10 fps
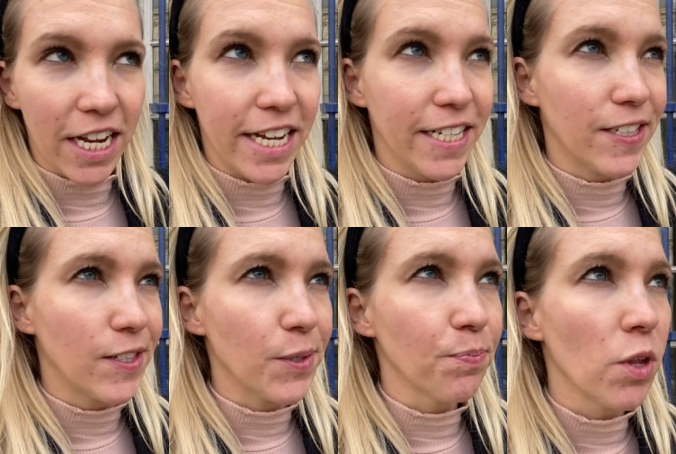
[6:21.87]

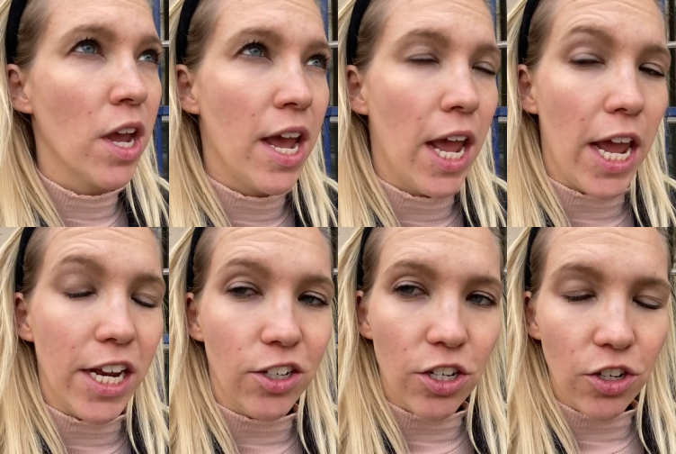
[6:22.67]
It's
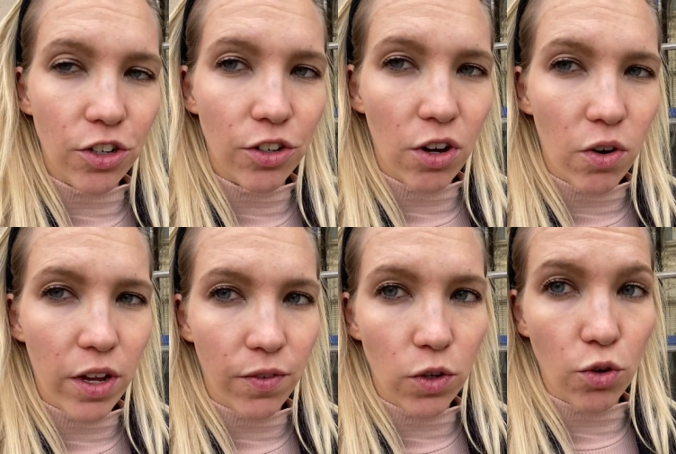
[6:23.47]
eighteen euro
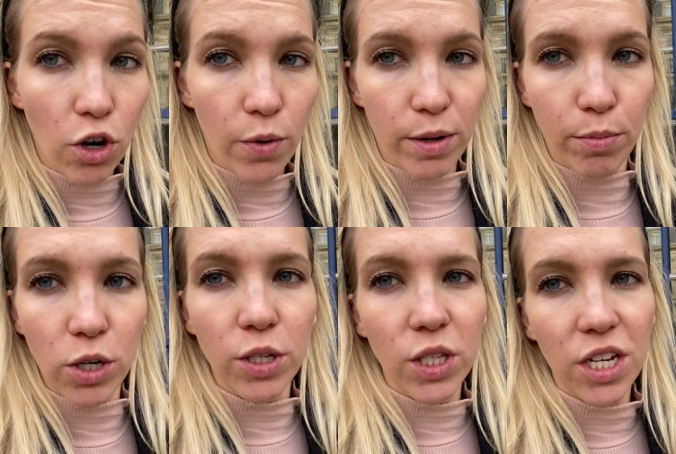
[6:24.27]
if you go in
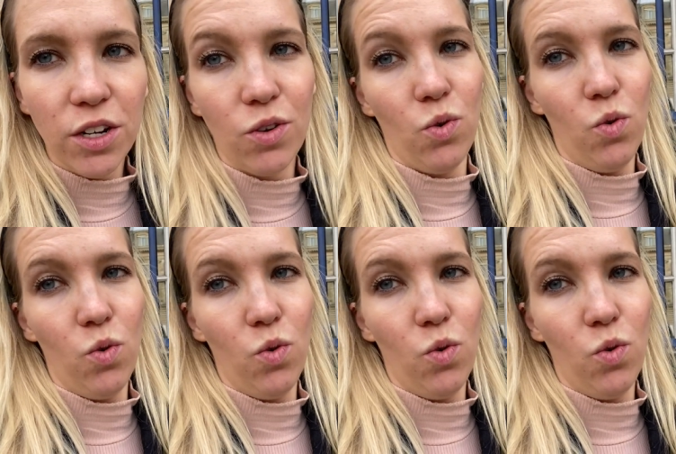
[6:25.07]
person,